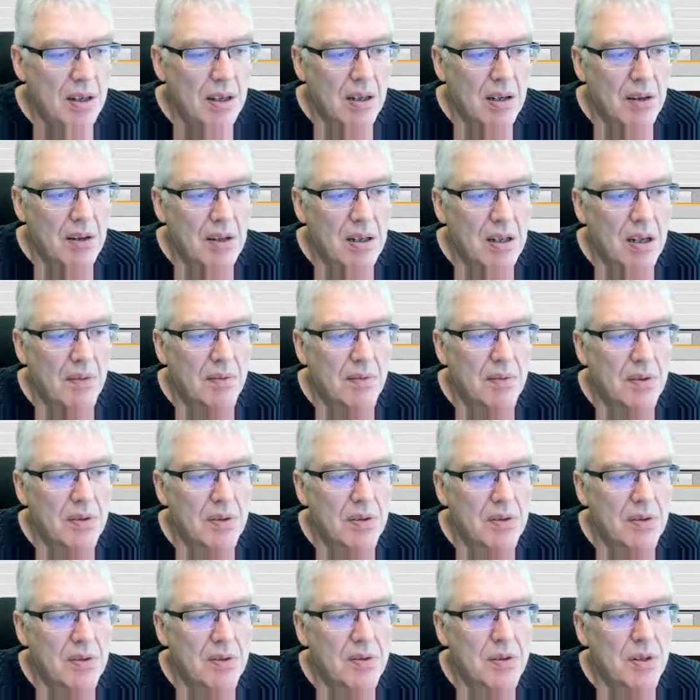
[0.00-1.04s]
Yeah,
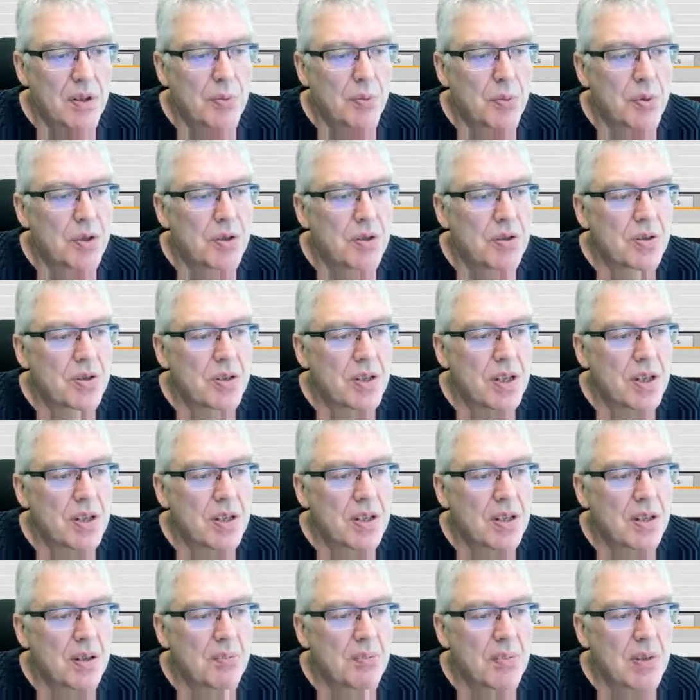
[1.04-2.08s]
so that was the
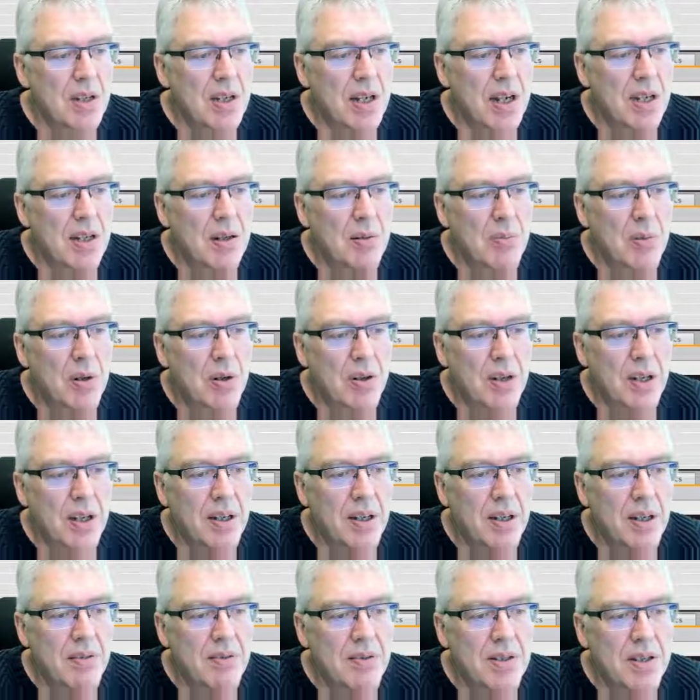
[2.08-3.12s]
system data block, and
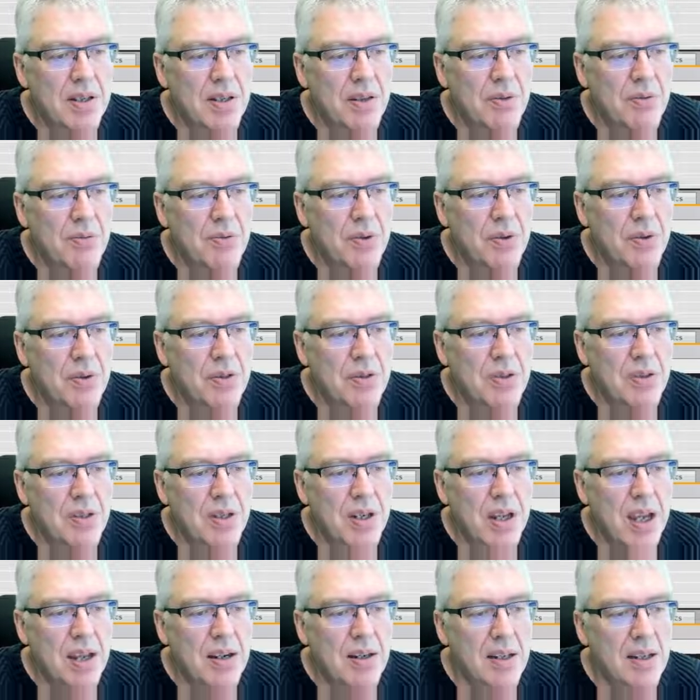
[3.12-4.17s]
here is the first
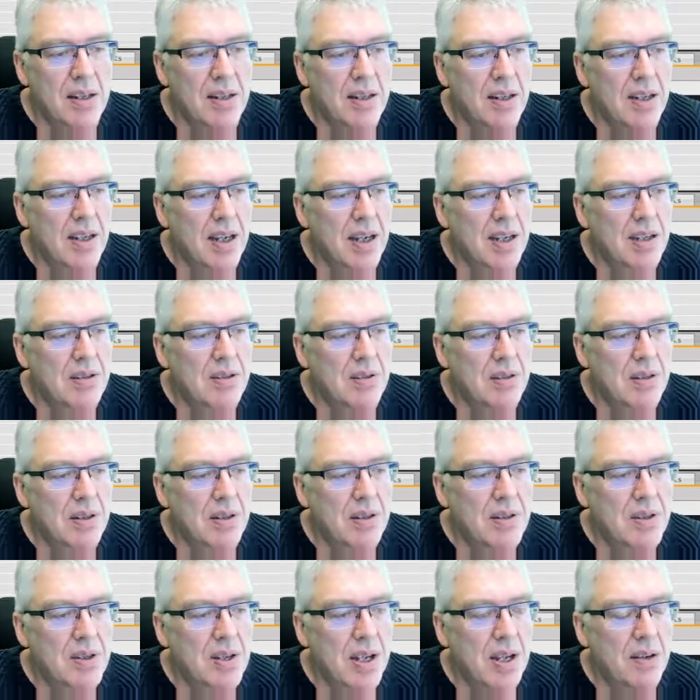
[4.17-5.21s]
scan indicator
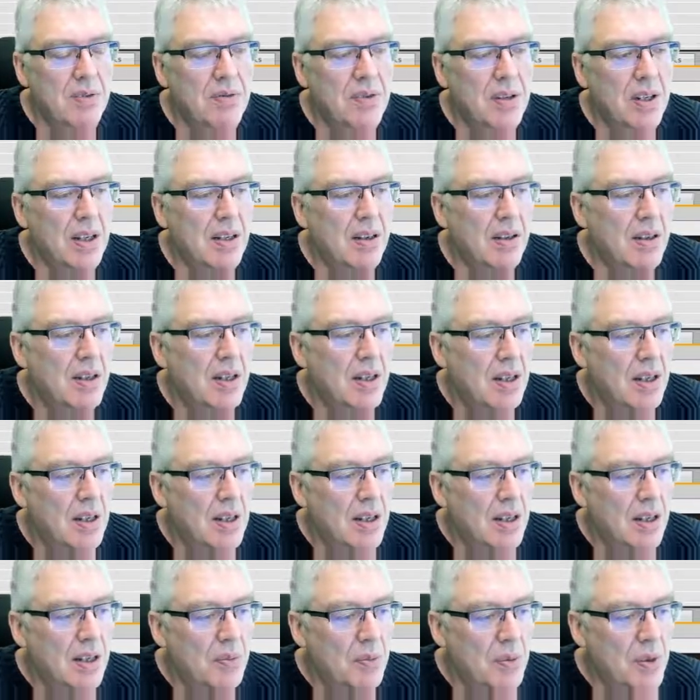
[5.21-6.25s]
that's saved here,
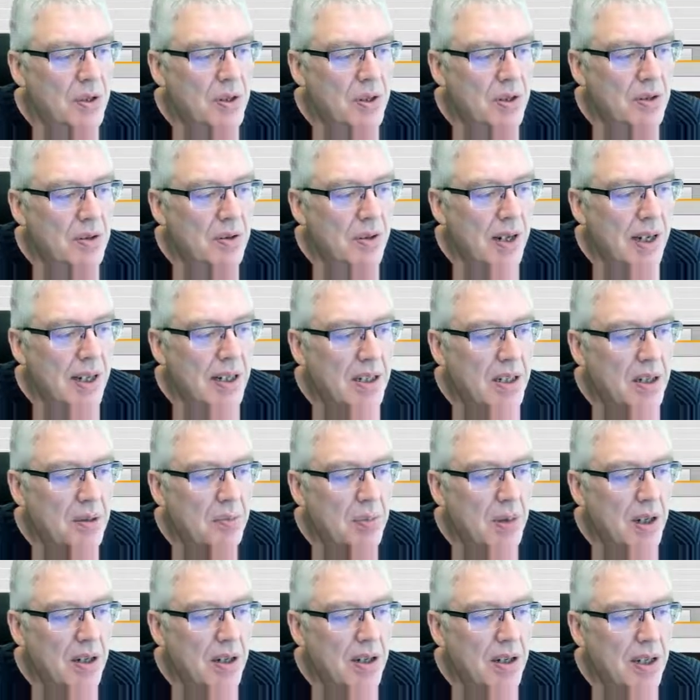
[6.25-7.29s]
which is collected
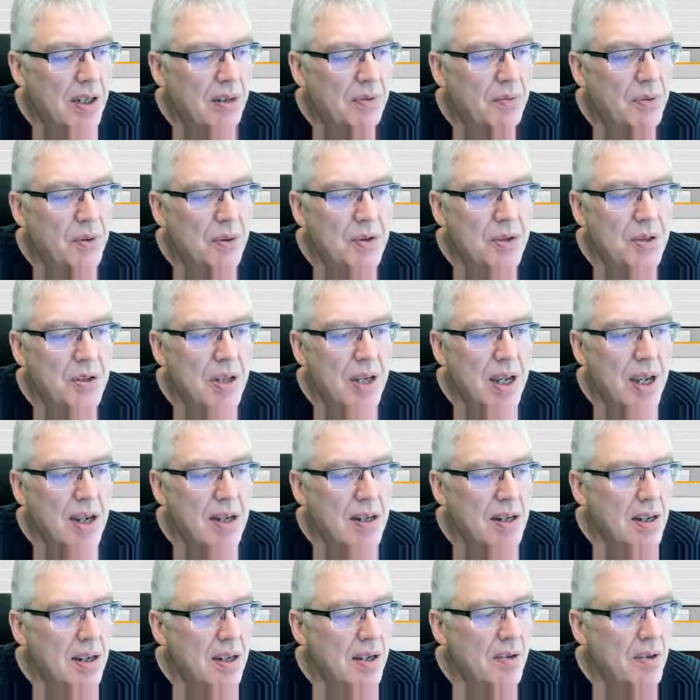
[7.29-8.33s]
by getFirstScan,
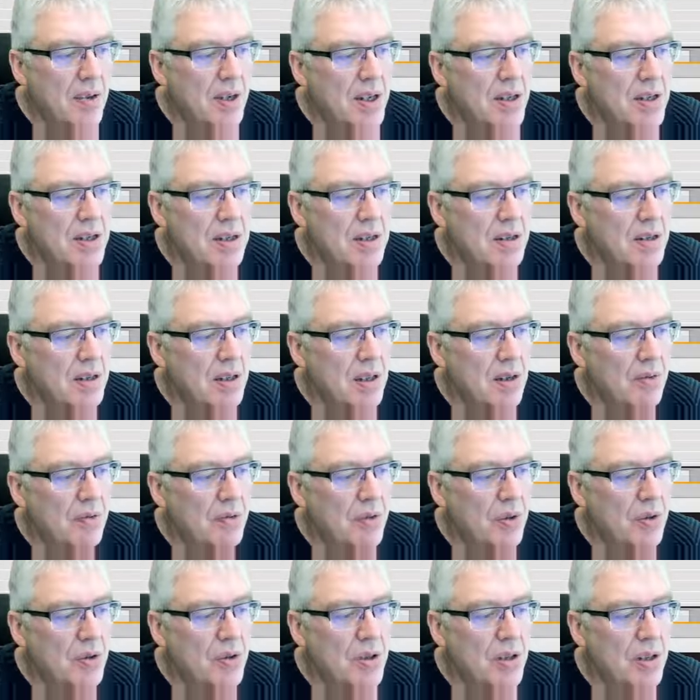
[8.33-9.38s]
and this
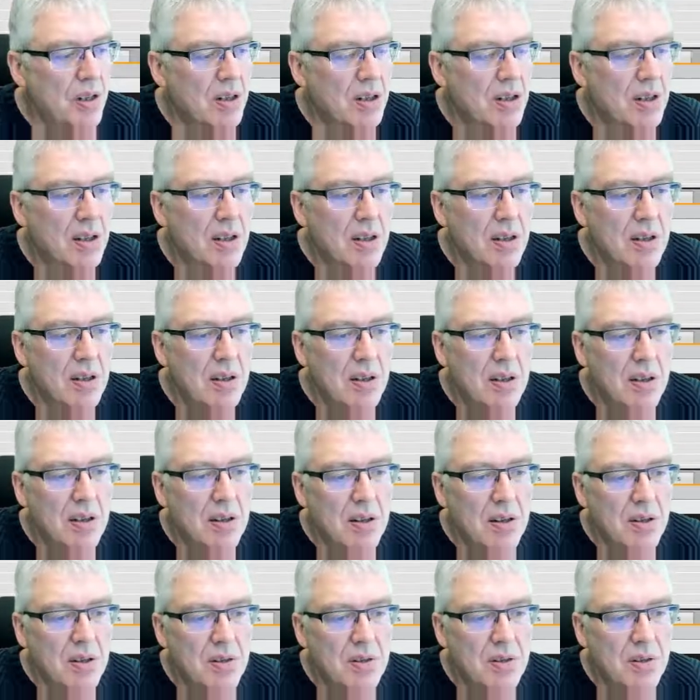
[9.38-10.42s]
function
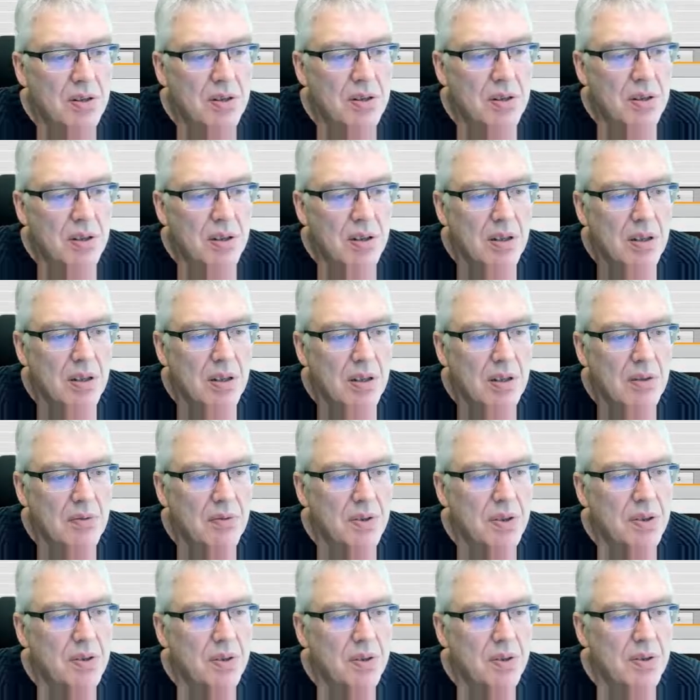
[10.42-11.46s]
just
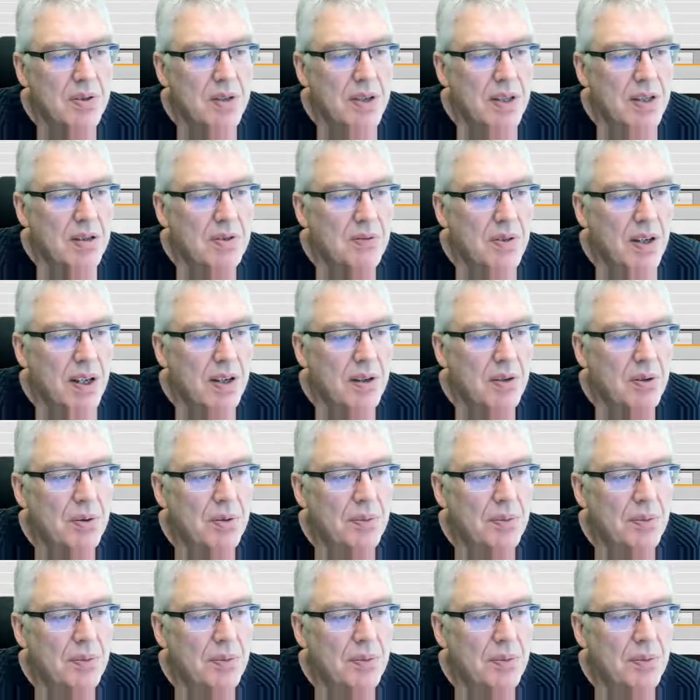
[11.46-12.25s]
returns this value.